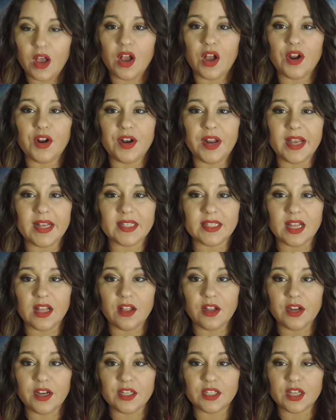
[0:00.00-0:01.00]
Our next
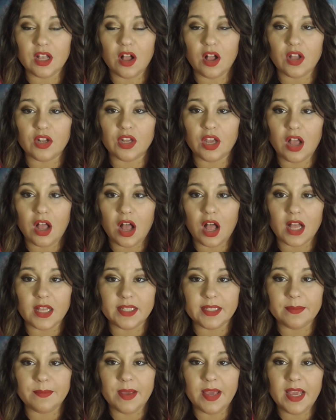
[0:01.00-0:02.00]
color is called
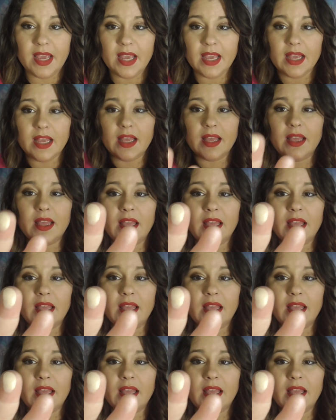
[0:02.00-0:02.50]
Cosmic.